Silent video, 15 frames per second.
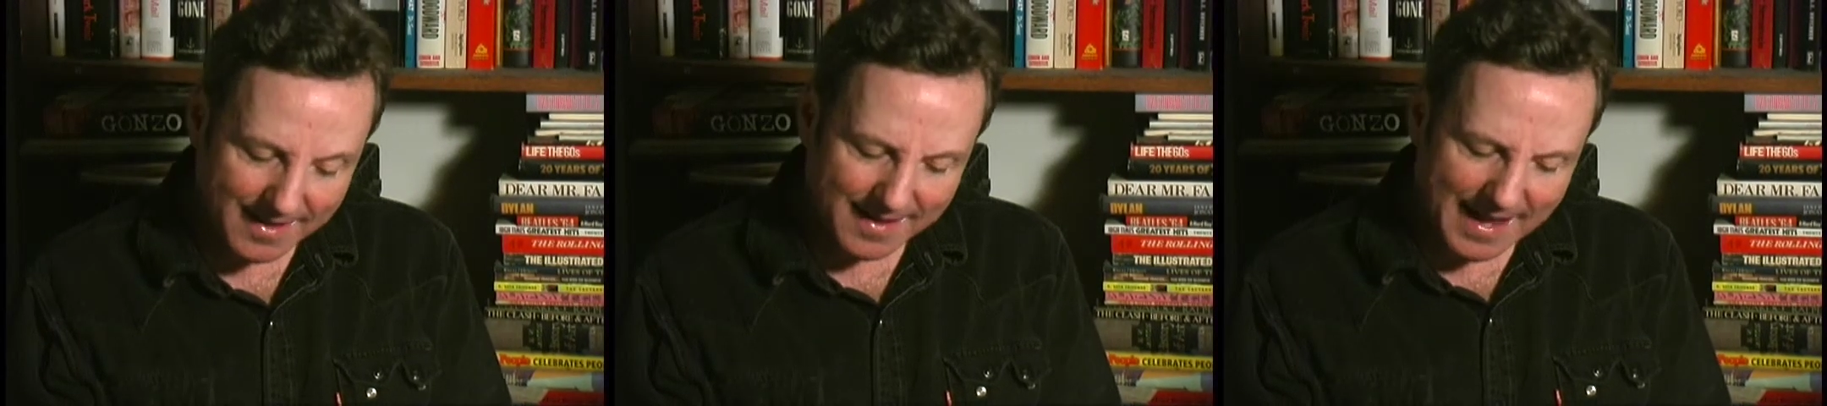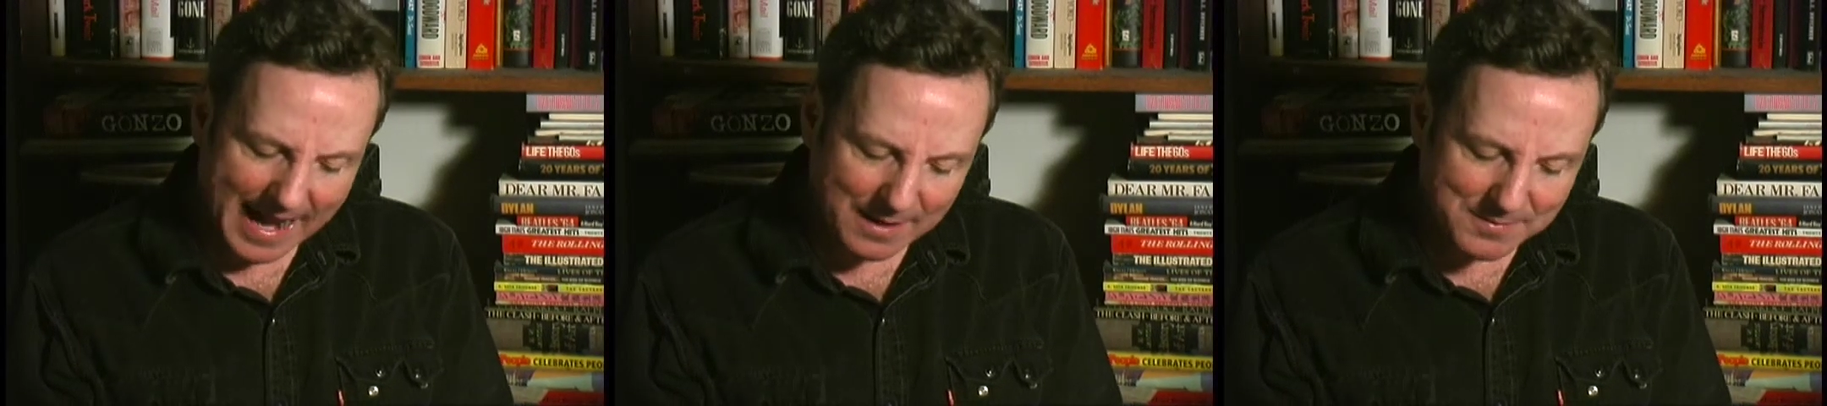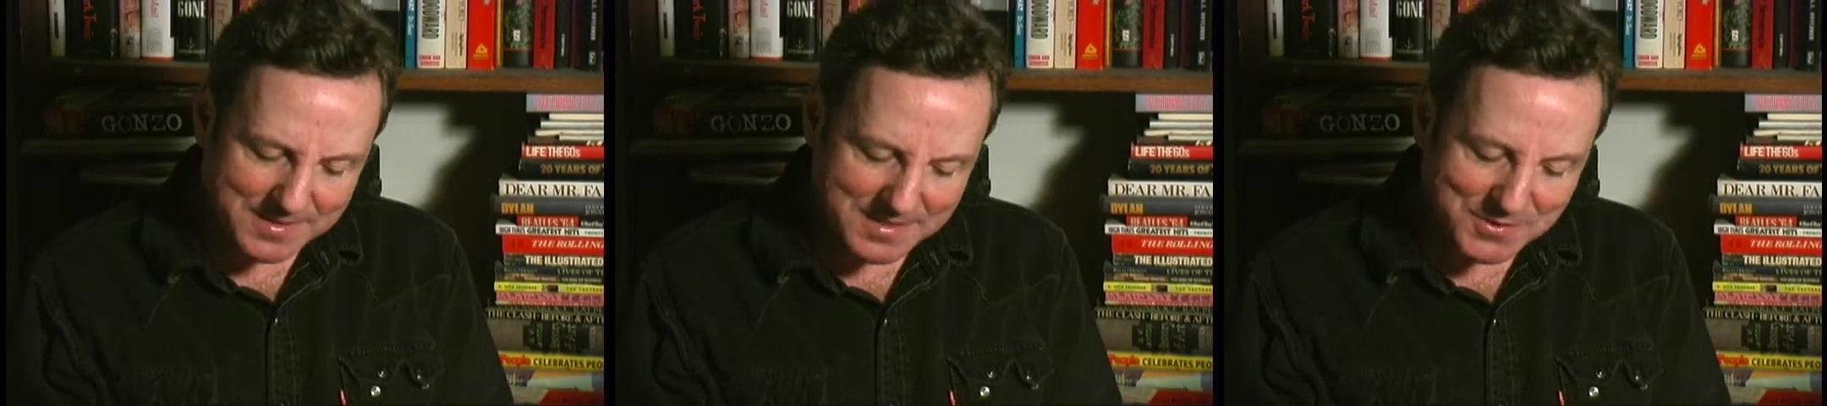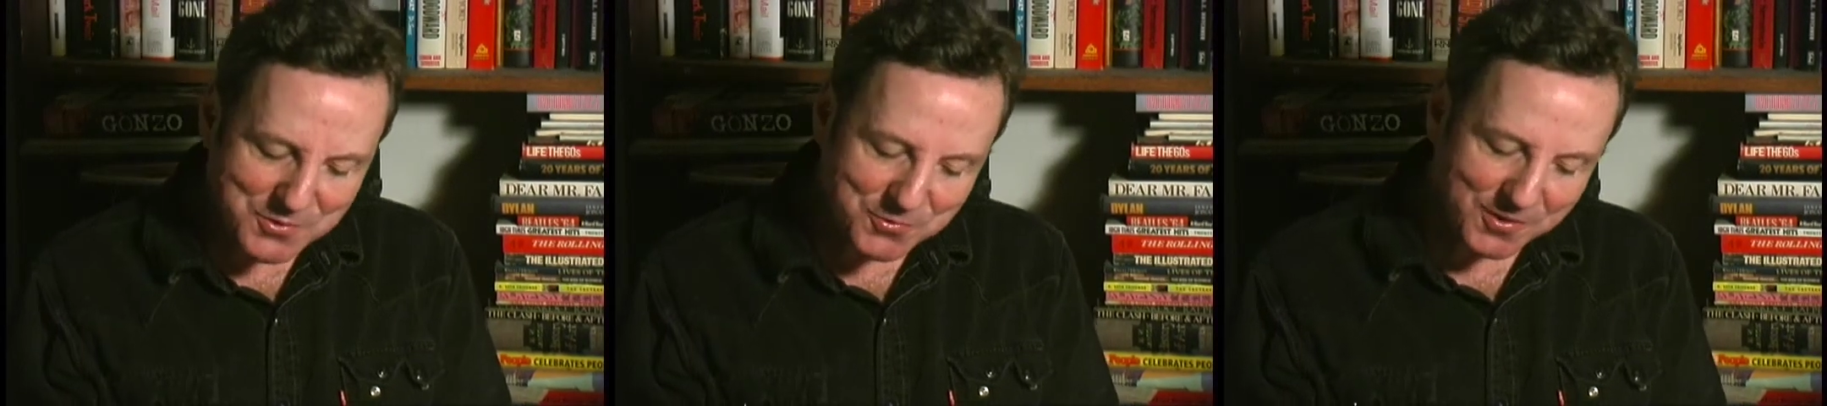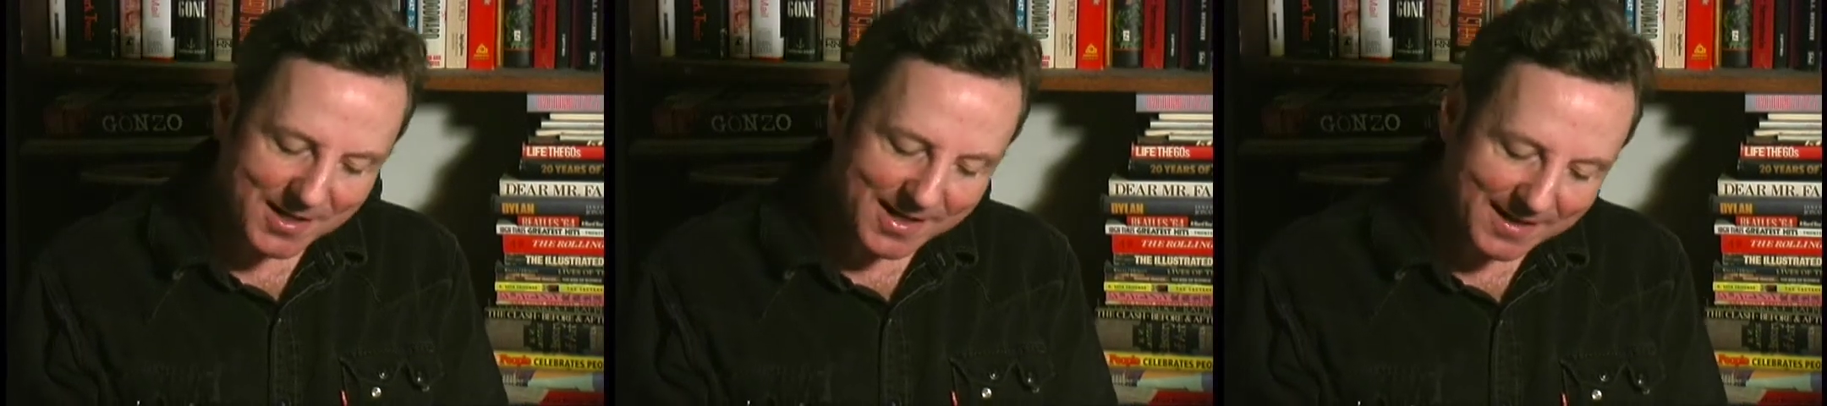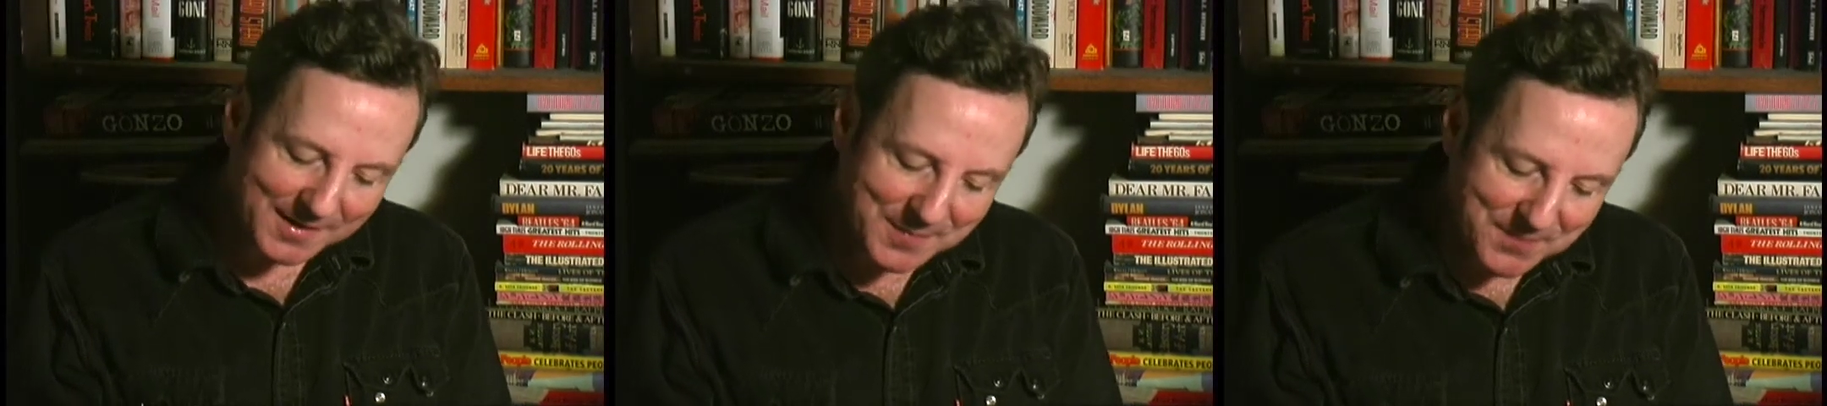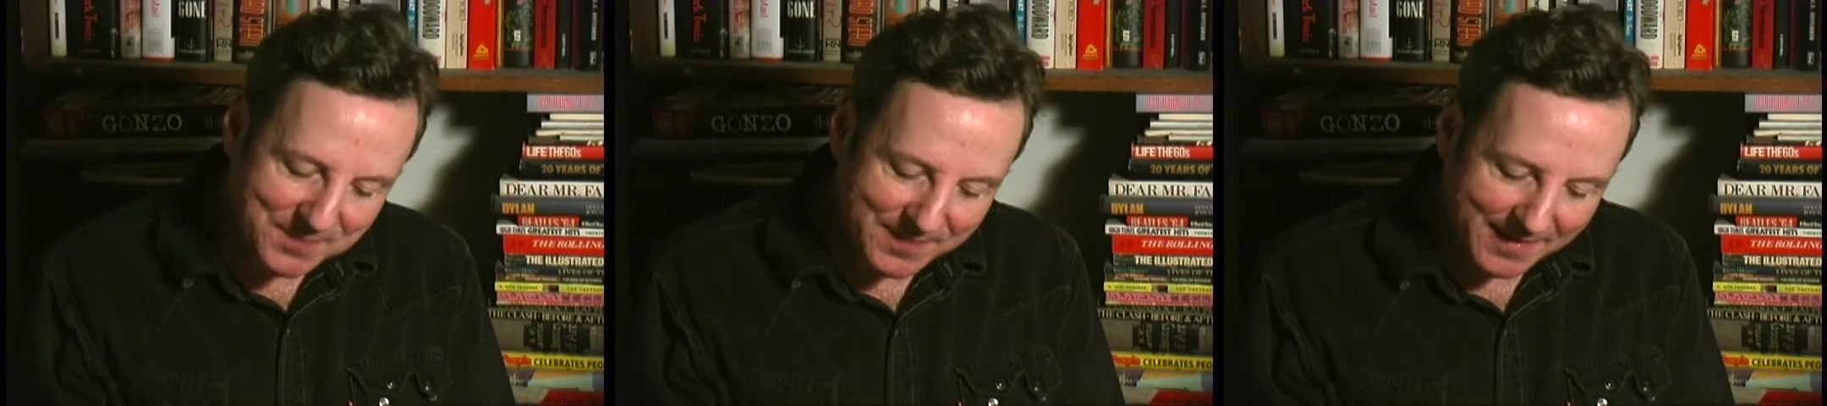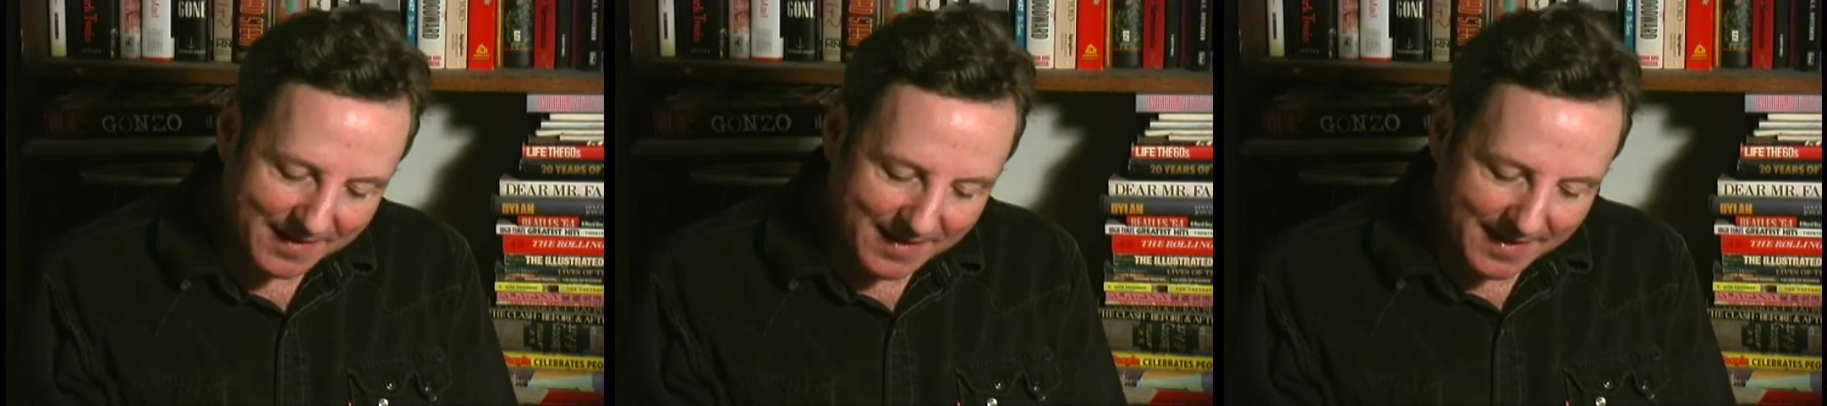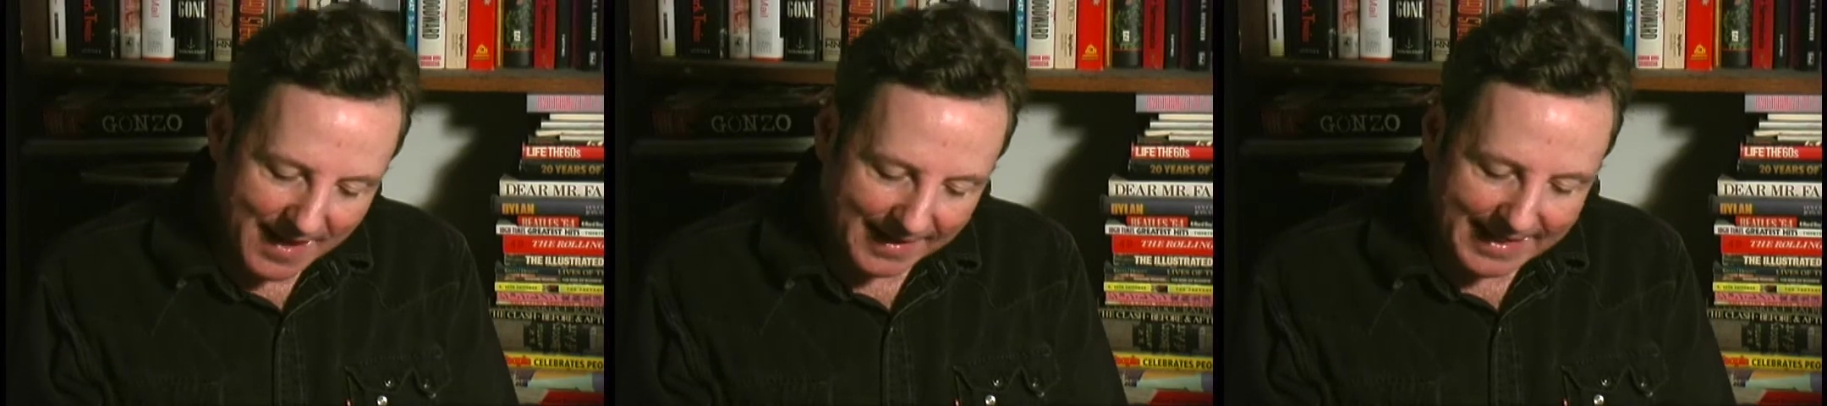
I was intrigued. I